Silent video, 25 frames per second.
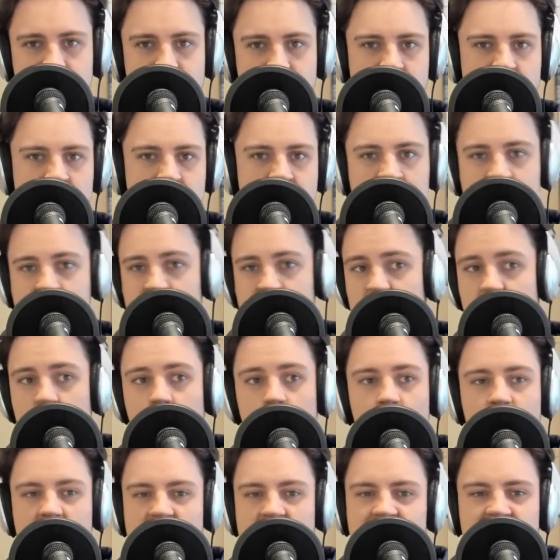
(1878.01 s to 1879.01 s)
The
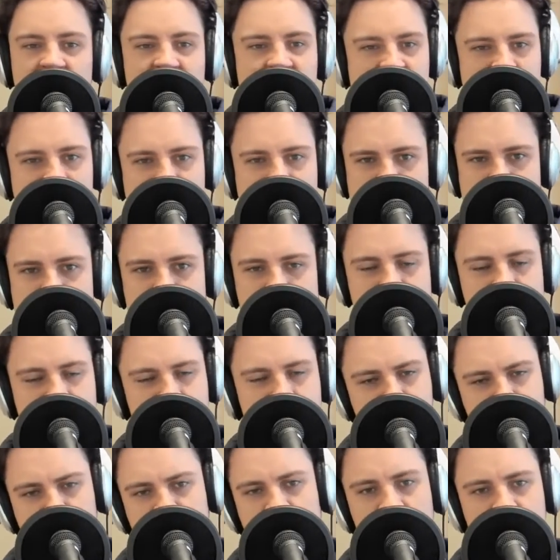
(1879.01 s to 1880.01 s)
score is fantastic
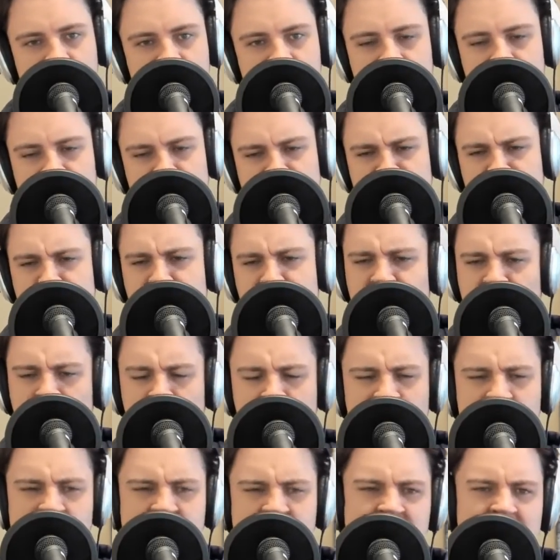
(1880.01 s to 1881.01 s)
from start to finish,
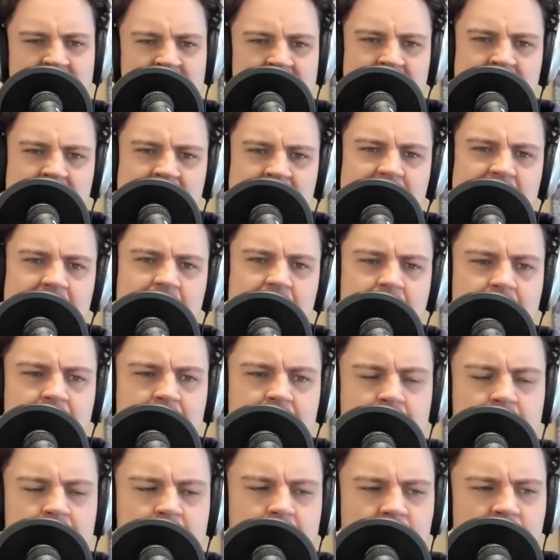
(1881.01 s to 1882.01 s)
very intense.
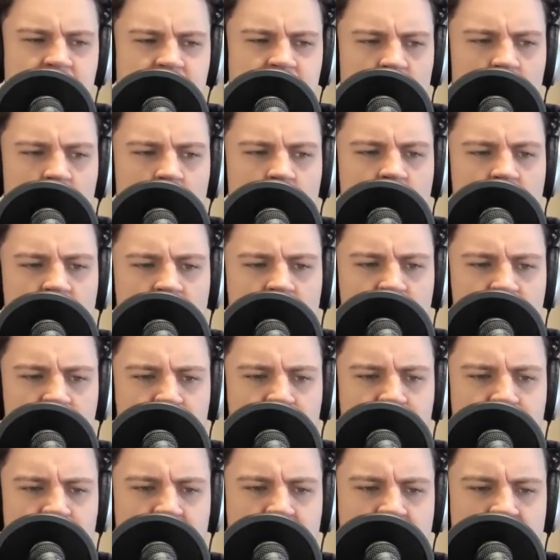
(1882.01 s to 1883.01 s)
There's a lot of,
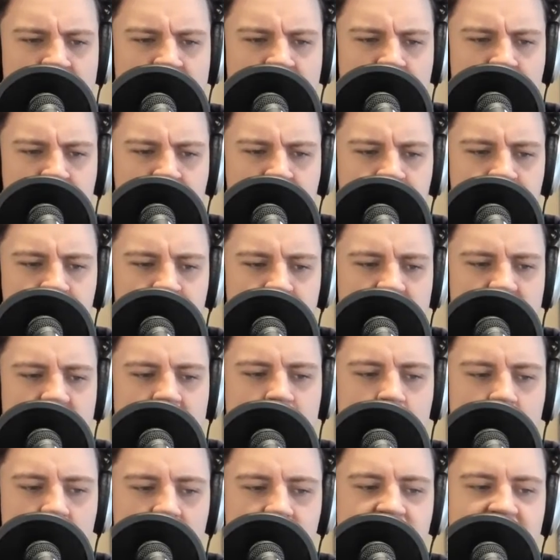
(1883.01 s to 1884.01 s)
it
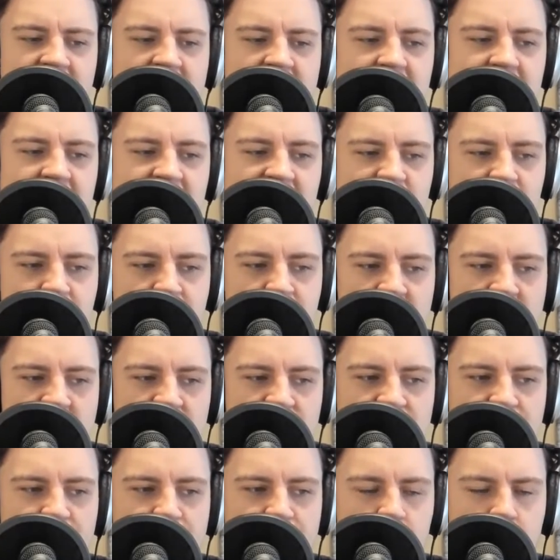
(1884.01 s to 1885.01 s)
kind of takes
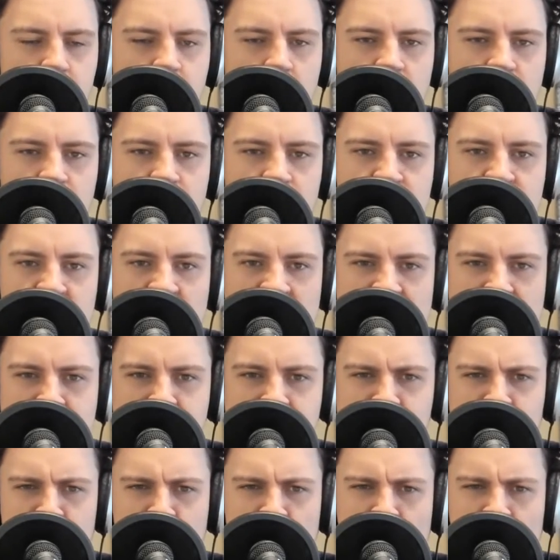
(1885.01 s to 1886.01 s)
inspiration from kind of
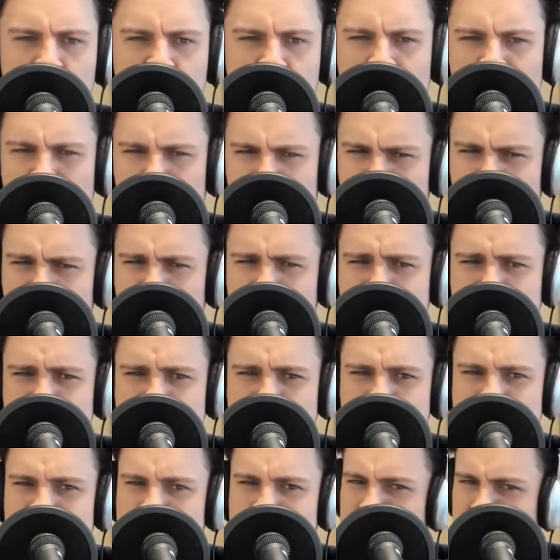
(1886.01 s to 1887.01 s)
James Wan horror,
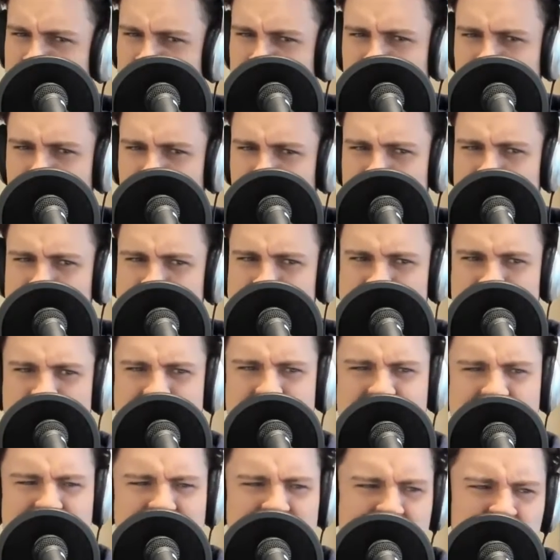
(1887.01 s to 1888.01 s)
if that makes
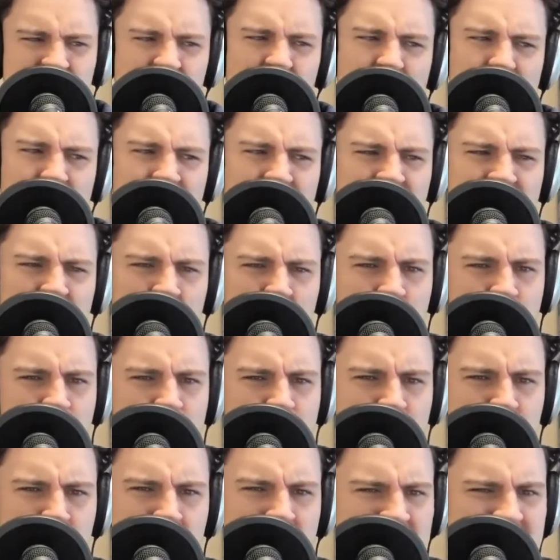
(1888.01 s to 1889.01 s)
sense. It's not really like a
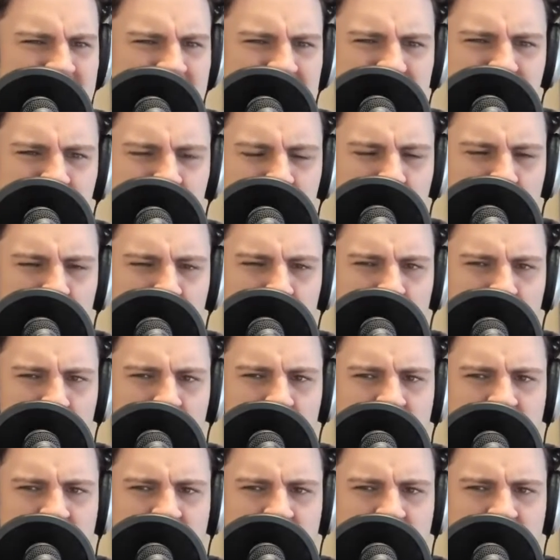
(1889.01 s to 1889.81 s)
dramatic score.